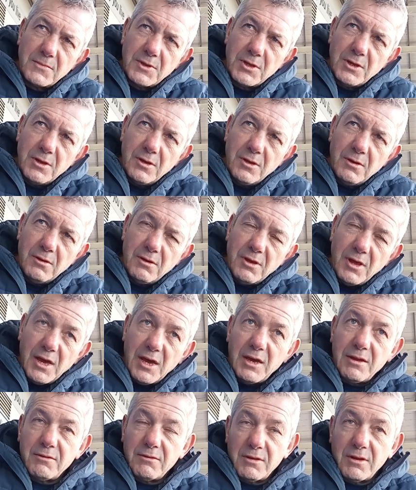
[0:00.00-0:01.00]

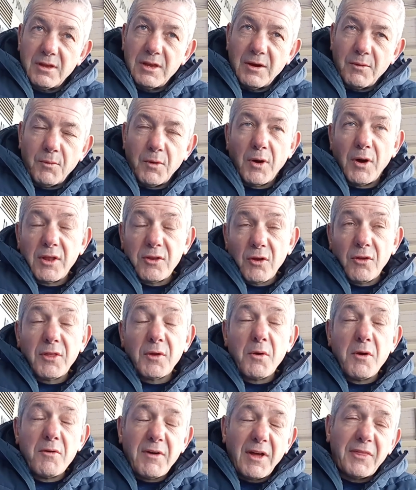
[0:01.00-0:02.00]
Yeah. Well, I don't
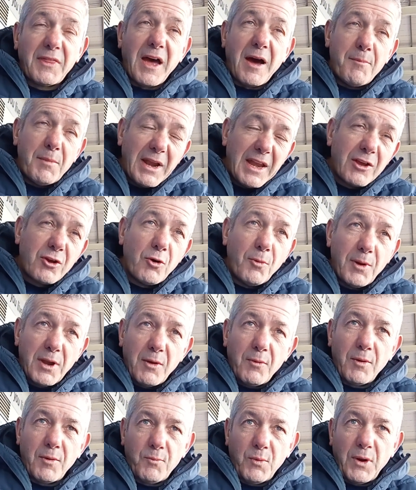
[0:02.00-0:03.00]
think we've had that many coming in.